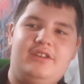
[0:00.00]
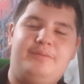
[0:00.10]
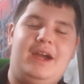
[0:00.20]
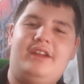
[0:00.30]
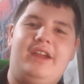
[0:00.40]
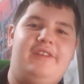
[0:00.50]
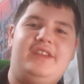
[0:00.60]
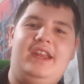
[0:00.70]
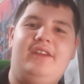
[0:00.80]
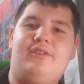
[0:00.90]
Minecraft
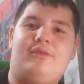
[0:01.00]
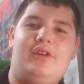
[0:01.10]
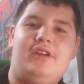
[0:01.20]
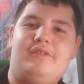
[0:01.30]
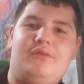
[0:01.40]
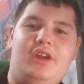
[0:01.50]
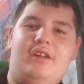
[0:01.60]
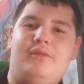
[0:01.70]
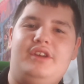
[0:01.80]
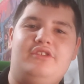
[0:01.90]
can't even run, run
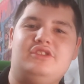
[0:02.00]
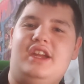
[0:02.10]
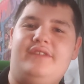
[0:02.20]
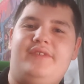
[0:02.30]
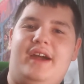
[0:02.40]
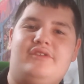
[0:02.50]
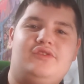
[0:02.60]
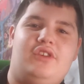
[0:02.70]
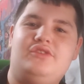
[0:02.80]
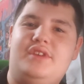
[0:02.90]
on Windows 95 as
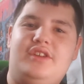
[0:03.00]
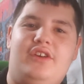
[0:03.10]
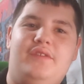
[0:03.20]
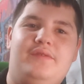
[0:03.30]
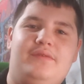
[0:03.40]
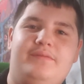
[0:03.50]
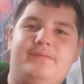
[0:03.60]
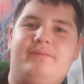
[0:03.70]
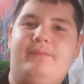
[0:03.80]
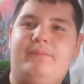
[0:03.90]
far as we know of.
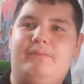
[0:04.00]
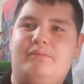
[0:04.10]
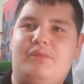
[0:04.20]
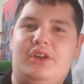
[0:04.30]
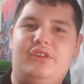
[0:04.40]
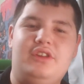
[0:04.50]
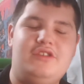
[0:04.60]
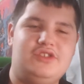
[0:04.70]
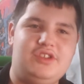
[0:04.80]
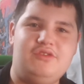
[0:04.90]
But who
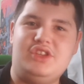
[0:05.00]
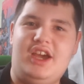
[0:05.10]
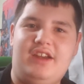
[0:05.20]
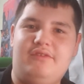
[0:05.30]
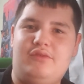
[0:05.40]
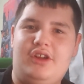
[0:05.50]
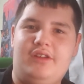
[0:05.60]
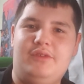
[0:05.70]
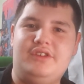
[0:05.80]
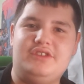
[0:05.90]
knows? Someone got it wrong
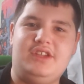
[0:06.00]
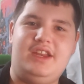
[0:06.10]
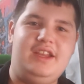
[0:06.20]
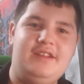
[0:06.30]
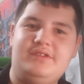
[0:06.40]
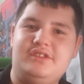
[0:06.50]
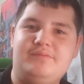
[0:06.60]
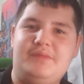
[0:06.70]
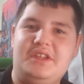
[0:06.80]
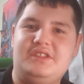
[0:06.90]
on Windows 98.
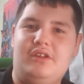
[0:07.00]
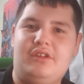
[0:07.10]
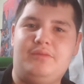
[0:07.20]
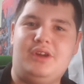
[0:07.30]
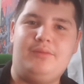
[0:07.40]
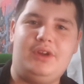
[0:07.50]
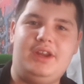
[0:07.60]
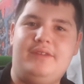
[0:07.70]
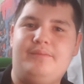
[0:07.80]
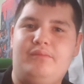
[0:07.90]
Bet someone could probably bring
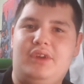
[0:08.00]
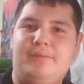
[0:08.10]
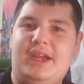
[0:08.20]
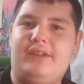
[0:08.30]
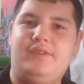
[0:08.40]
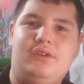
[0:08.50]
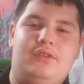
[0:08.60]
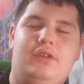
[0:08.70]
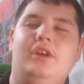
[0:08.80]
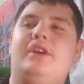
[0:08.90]
it bring it back
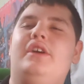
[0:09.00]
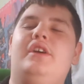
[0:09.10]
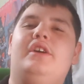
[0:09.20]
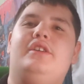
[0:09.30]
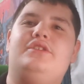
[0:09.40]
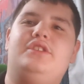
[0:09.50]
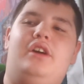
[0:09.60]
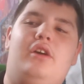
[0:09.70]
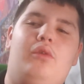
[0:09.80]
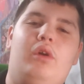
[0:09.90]
further.
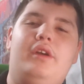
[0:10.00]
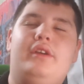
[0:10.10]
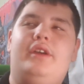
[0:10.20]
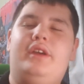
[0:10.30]
So